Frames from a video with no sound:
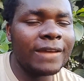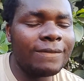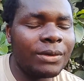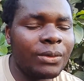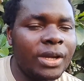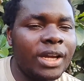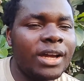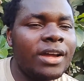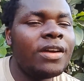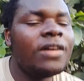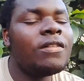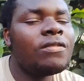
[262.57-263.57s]
everywhere,
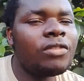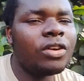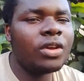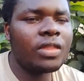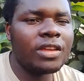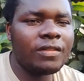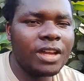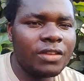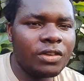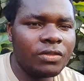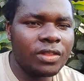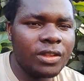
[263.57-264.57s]
following the
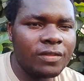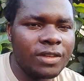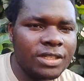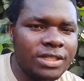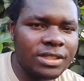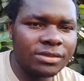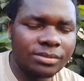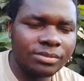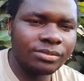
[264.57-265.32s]
wife of the VC.